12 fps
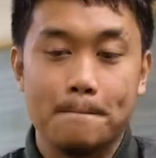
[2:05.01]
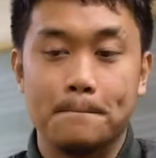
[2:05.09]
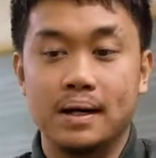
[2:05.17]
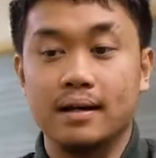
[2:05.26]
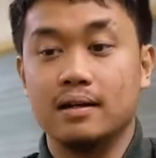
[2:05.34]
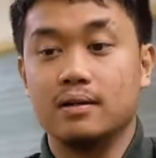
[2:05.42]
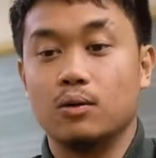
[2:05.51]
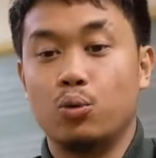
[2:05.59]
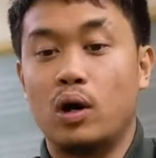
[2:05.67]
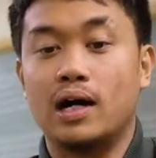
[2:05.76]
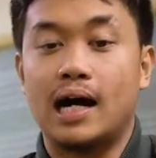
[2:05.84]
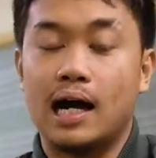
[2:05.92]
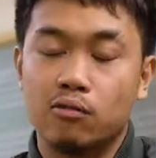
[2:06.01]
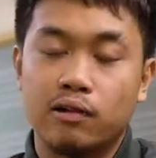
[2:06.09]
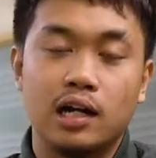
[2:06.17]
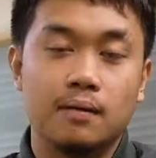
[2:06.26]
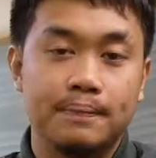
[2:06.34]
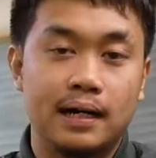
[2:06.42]
But why I
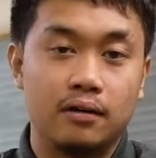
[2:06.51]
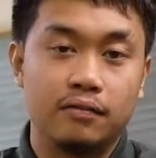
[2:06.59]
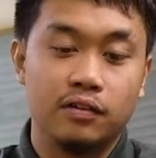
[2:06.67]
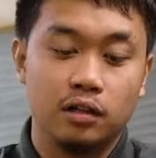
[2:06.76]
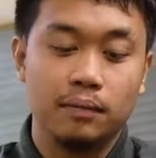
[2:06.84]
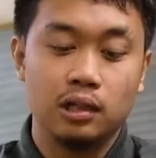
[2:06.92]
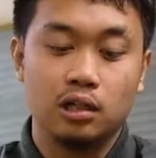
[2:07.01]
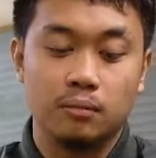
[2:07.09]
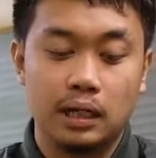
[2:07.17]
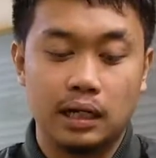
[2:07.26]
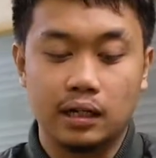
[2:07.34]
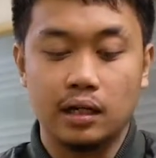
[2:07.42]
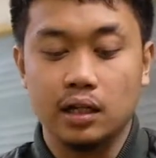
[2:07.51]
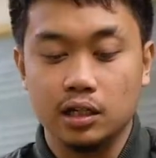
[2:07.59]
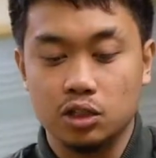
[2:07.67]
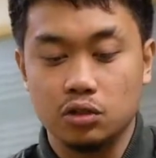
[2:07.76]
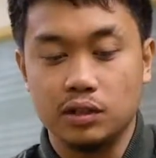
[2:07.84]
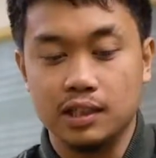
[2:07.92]
write about Filipino American
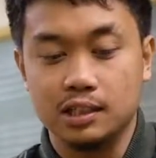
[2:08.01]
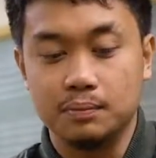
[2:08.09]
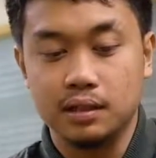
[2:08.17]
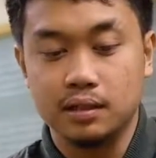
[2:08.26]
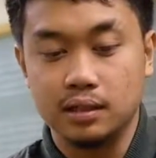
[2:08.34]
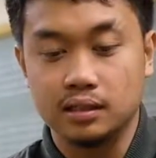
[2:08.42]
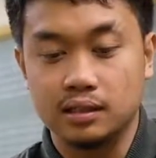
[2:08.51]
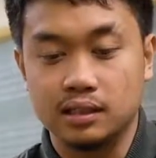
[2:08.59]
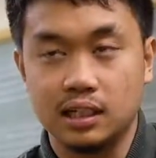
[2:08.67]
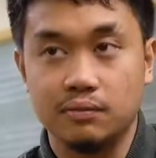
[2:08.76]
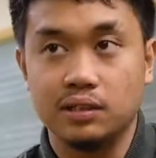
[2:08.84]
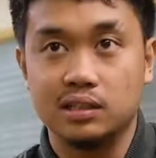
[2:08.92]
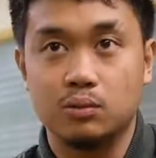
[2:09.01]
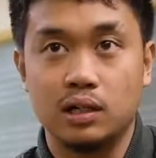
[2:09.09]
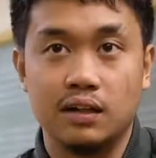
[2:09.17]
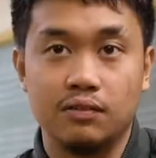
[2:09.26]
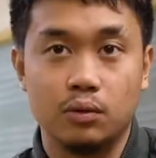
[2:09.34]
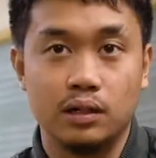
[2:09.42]
history is because the same reason why
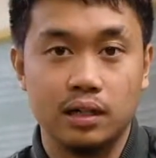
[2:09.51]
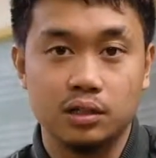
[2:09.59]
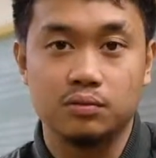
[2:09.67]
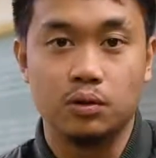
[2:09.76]
everyone else